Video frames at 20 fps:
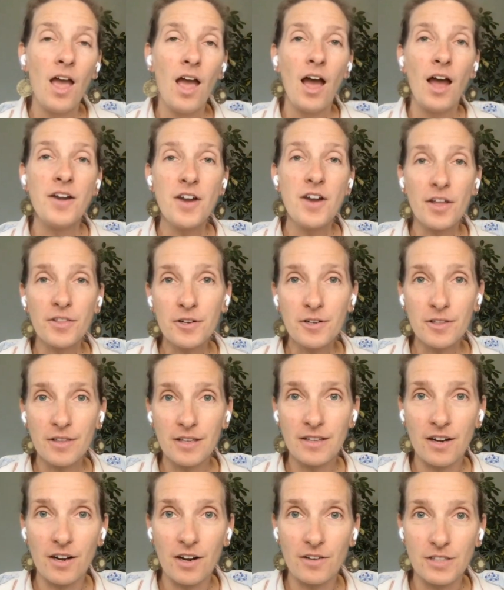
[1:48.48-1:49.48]
Another
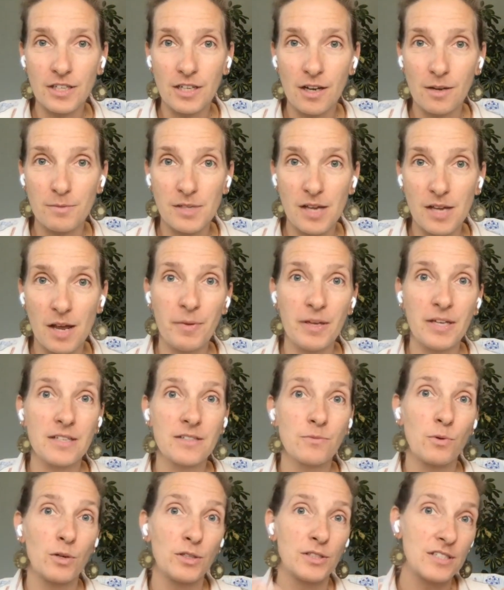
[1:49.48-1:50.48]
thing that often comes up
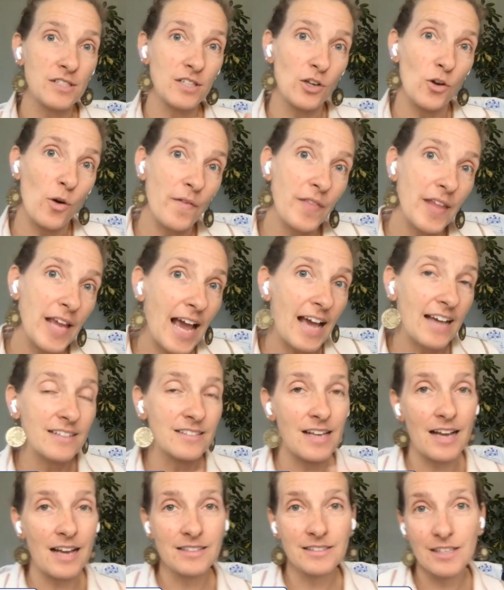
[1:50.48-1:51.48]
is, well, does it go on the
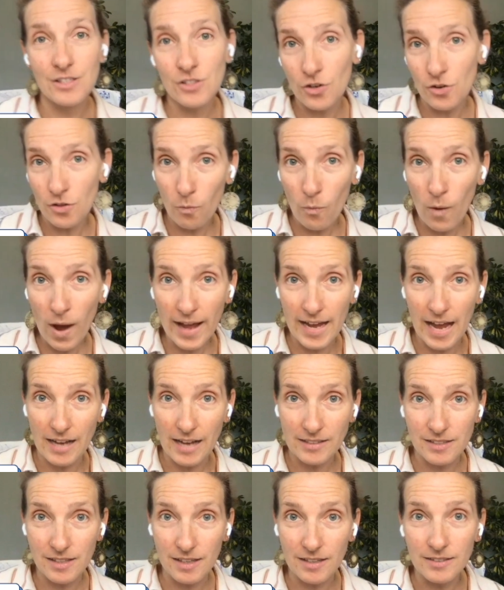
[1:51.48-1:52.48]
x-axis or the
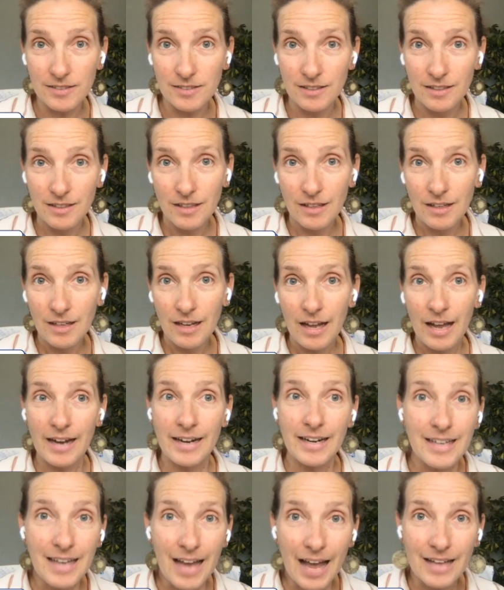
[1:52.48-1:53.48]
y-axis? And
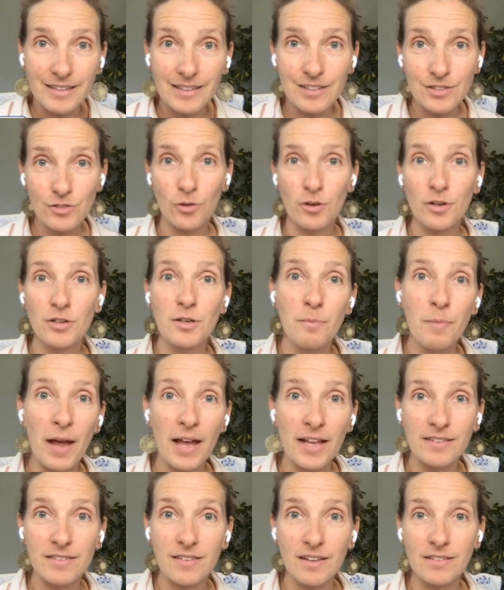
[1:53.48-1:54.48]
again, this sort of
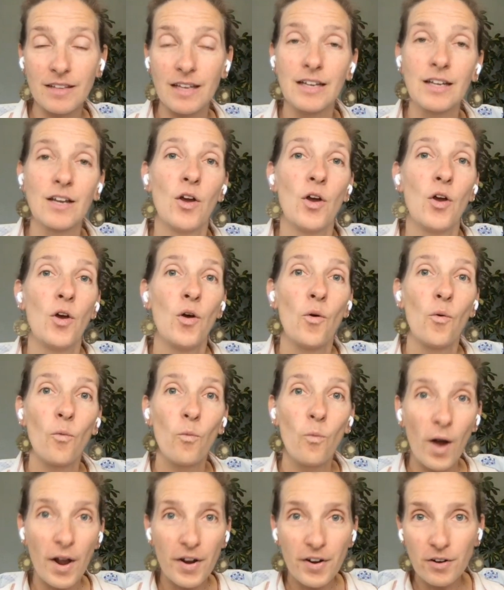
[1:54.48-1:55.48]
depends on like,
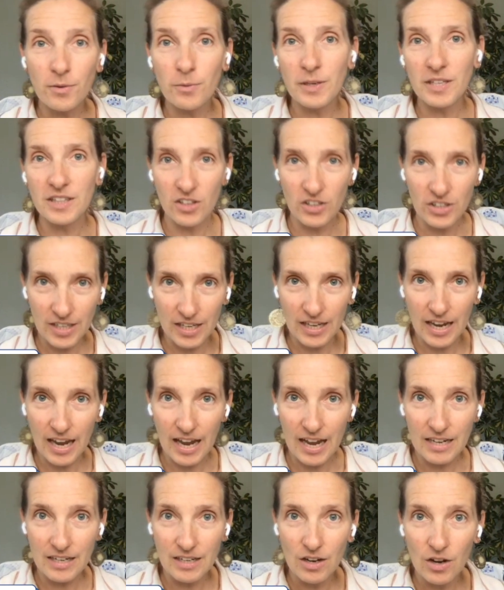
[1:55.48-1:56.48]
what are we looking
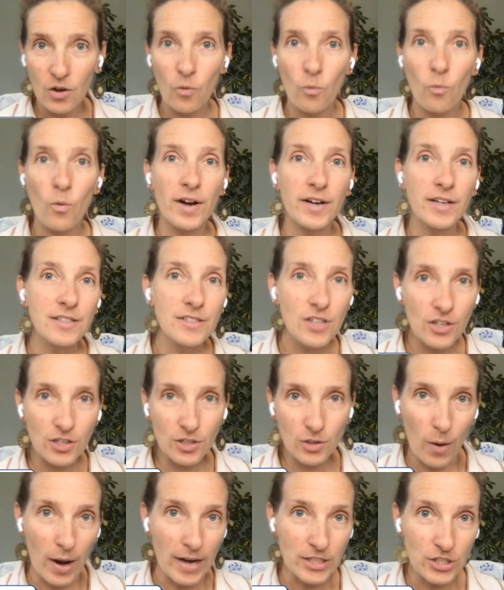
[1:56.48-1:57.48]
at? What is our
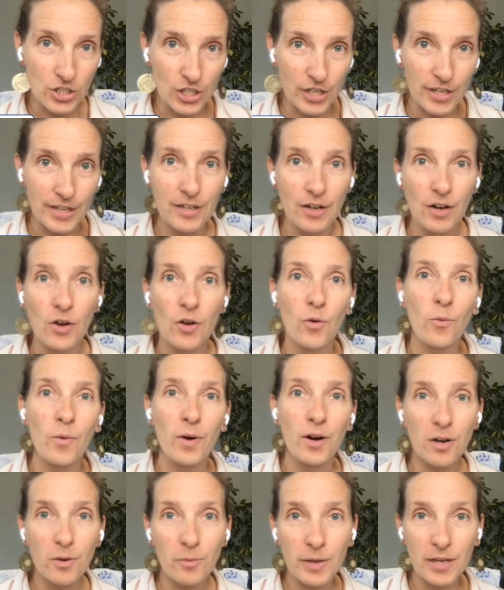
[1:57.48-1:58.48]
question?
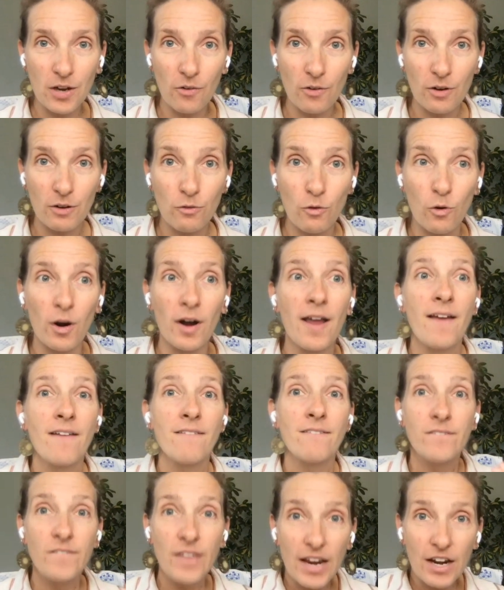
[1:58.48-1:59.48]
Where are we going for?
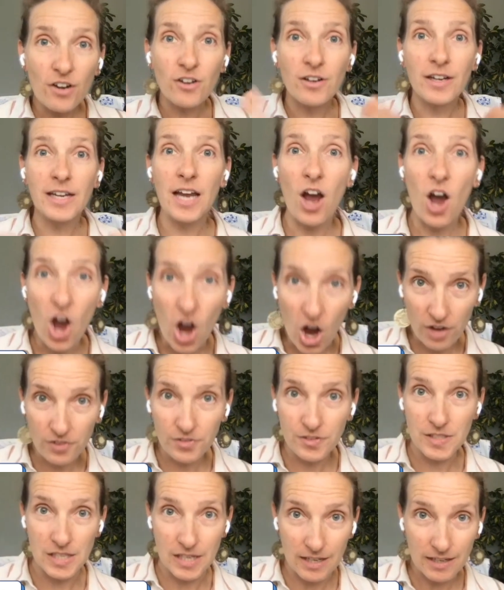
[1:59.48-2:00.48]
Very
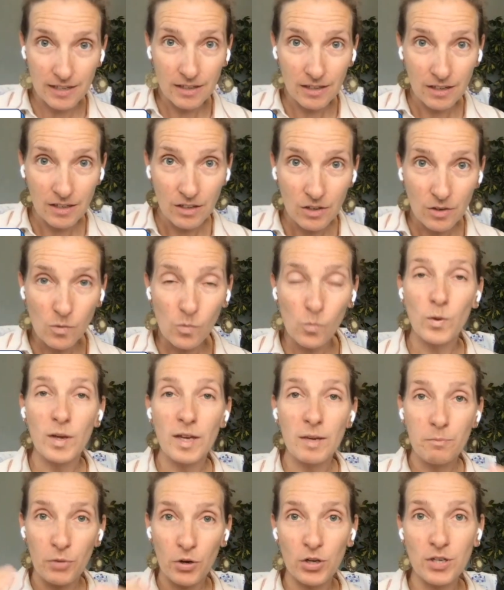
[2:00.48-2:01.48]
often
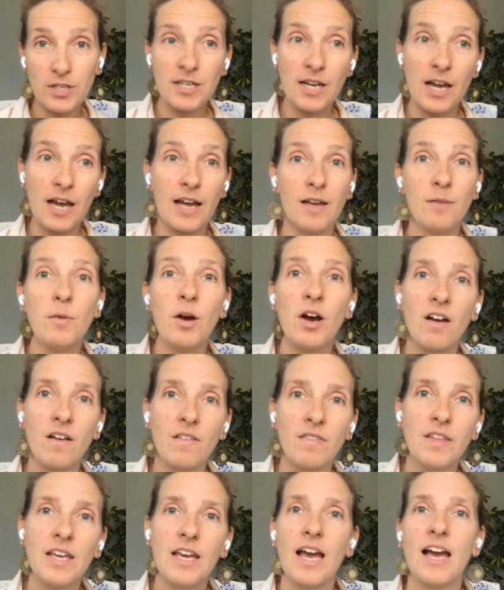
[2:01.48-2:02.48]
we put time on the